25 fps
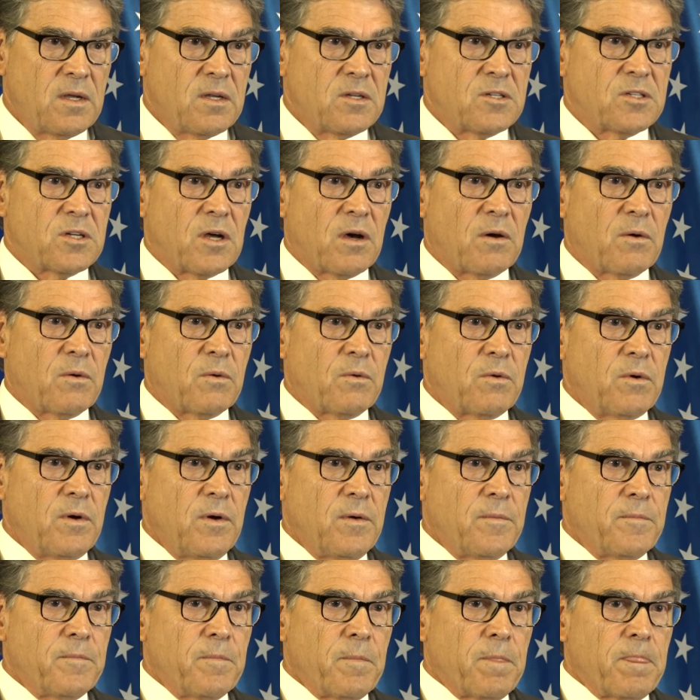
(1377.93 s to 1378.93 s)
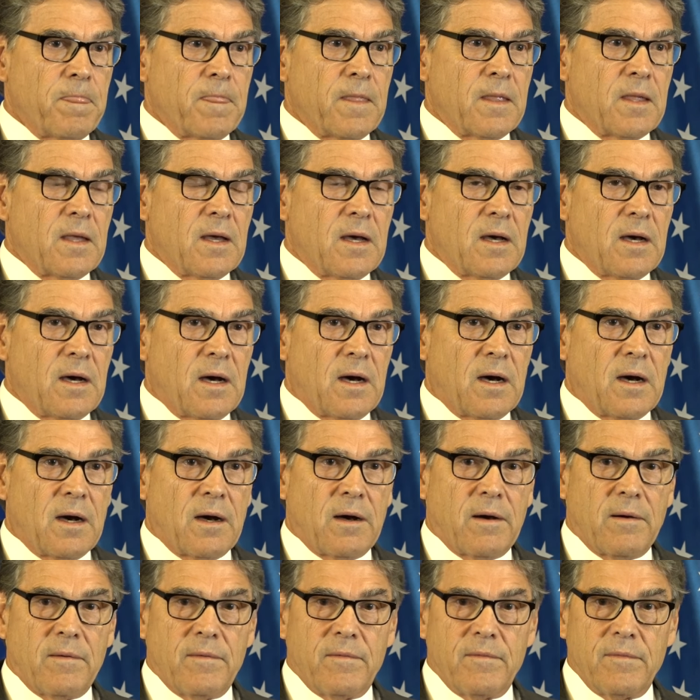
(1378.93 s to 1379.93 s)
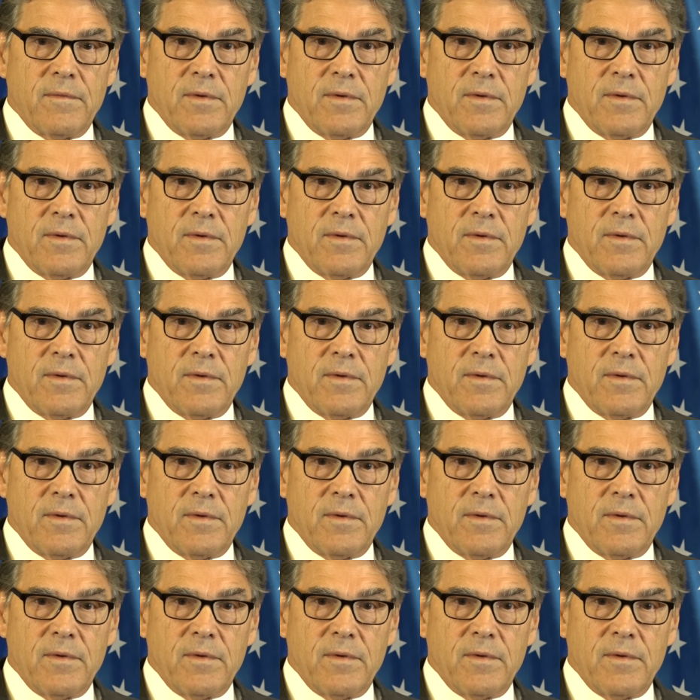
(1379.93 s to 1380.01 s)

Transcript: So uh,